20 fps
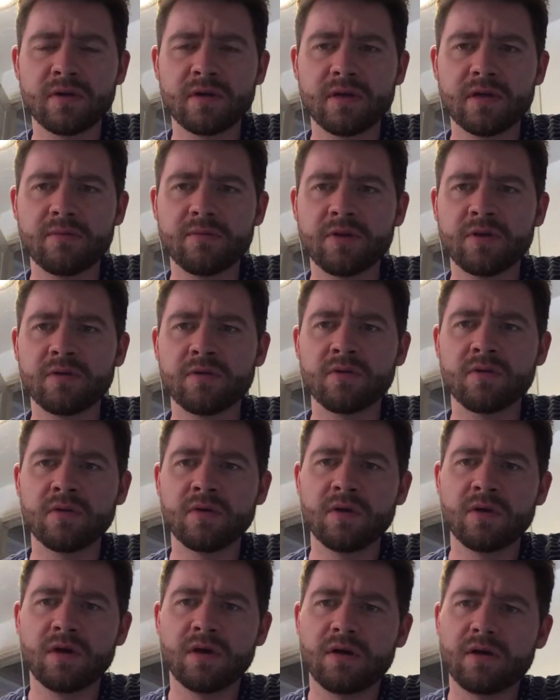Let me know.
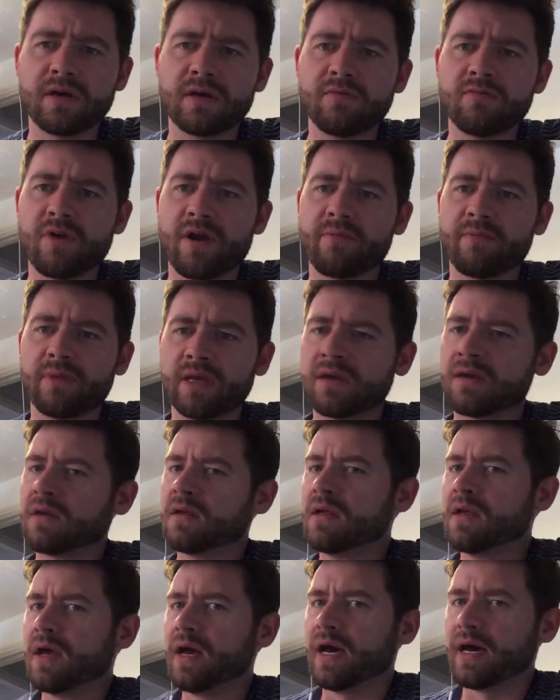I'll keep rambling.
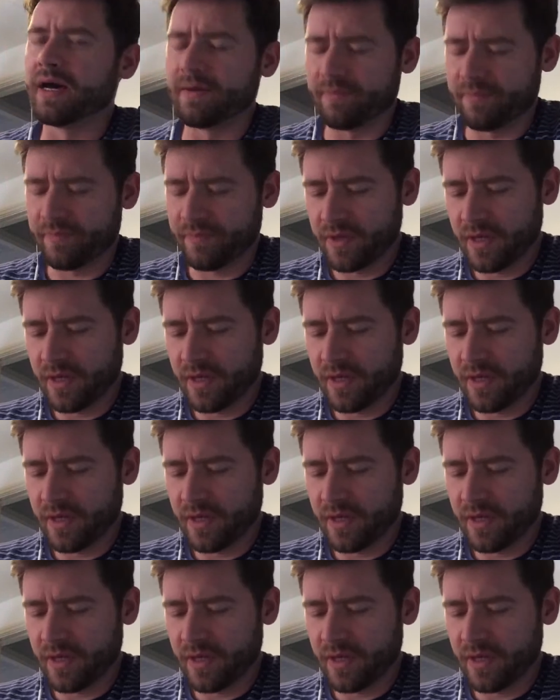Ben